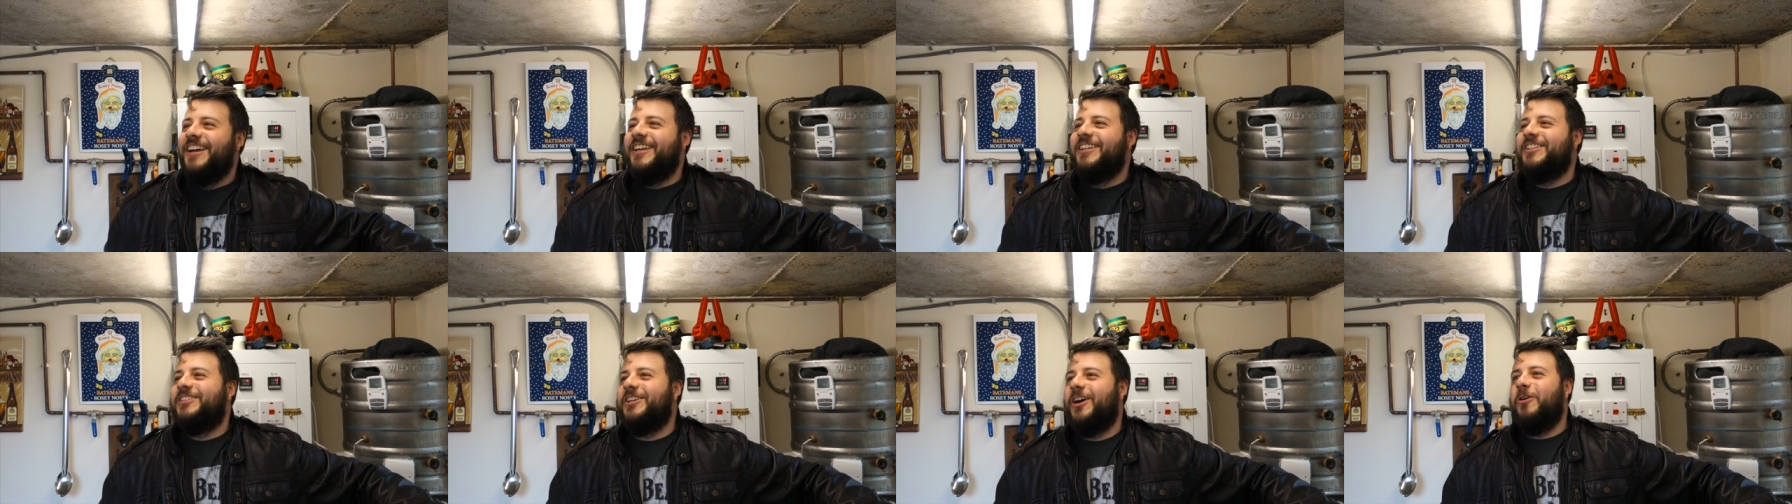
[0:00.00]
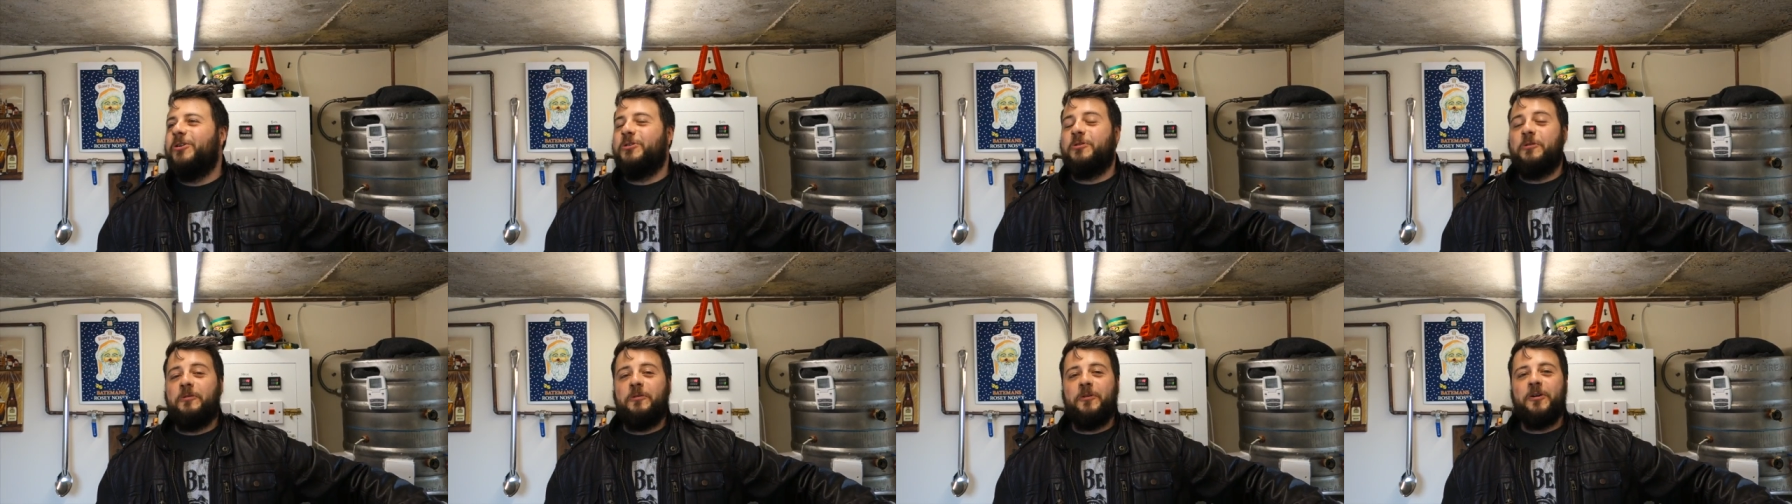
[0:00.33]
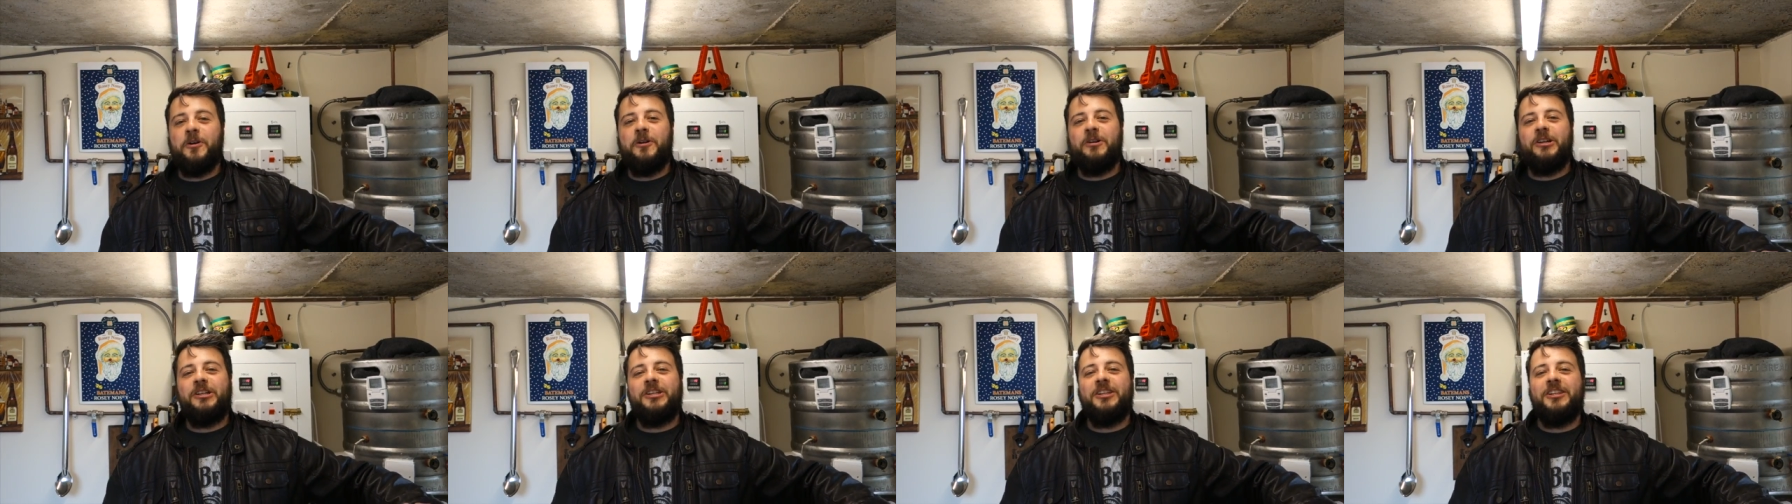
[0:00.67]
So he's
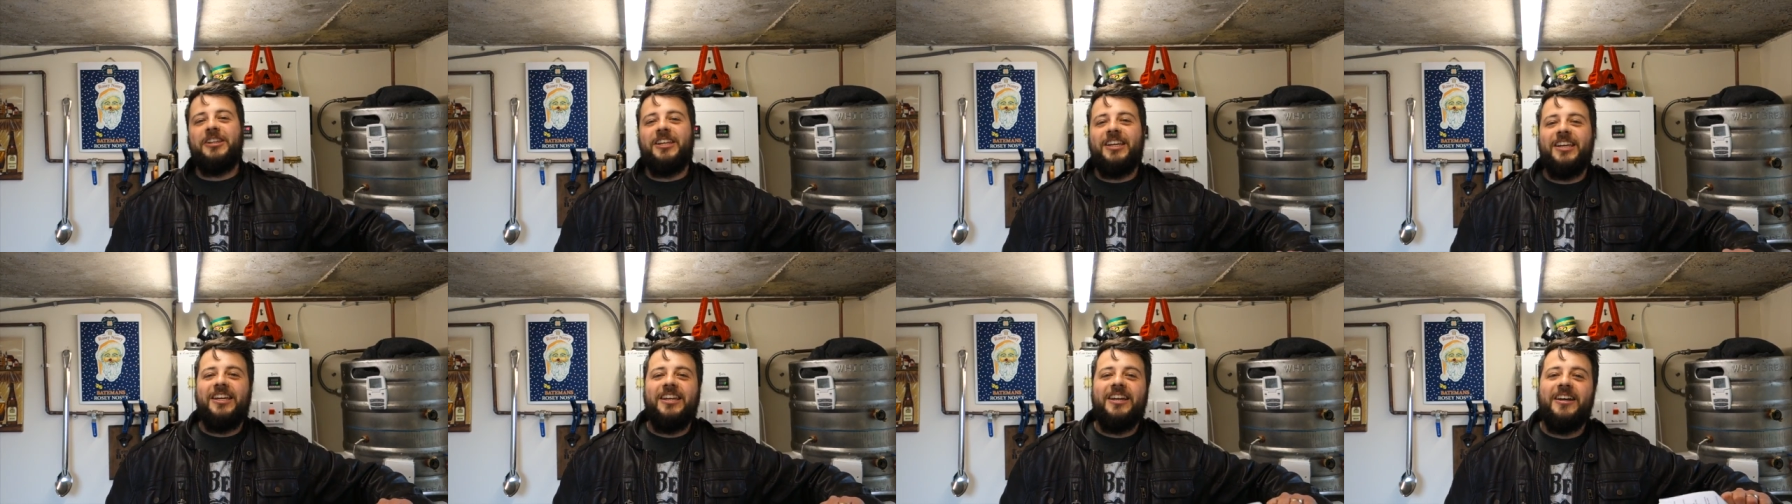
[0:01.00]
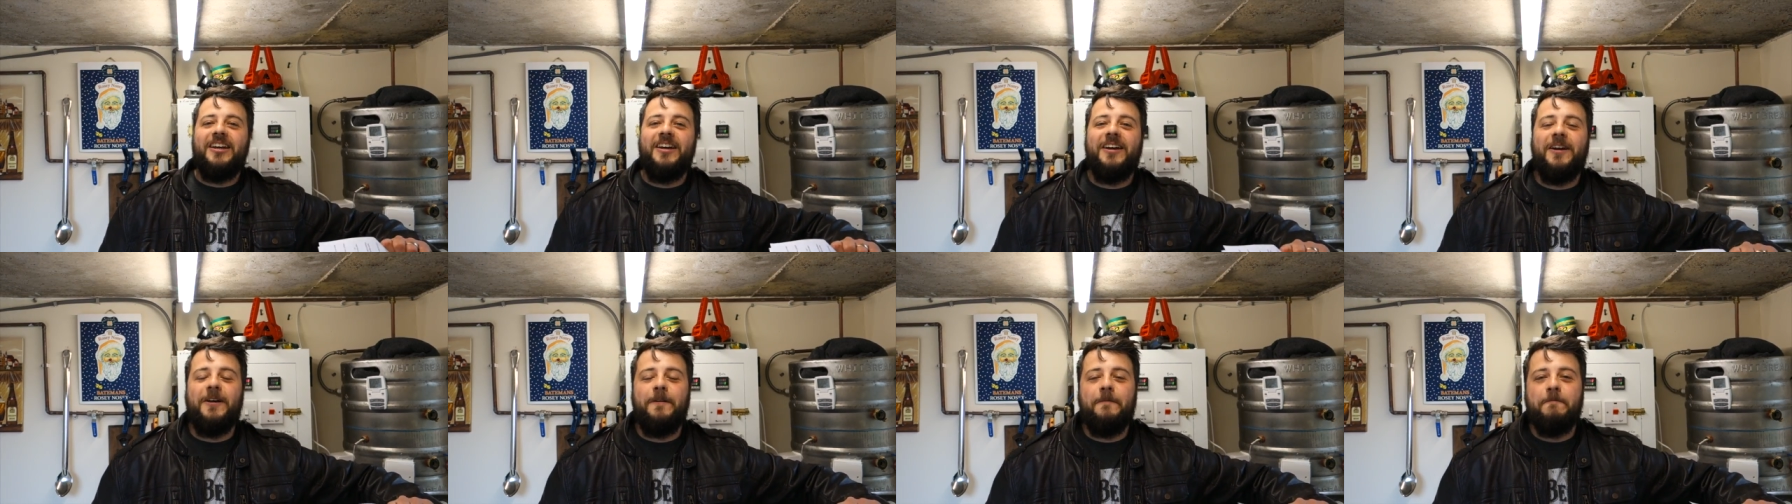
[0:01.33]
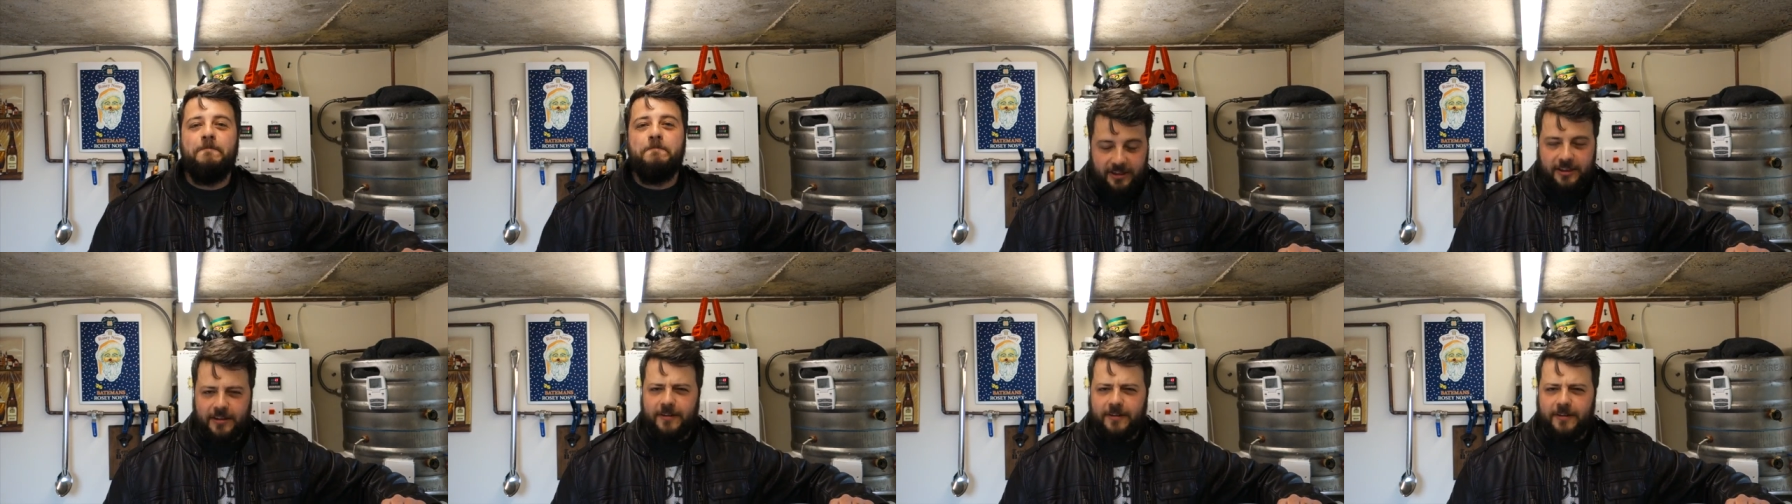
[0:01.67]
referring to the, uh,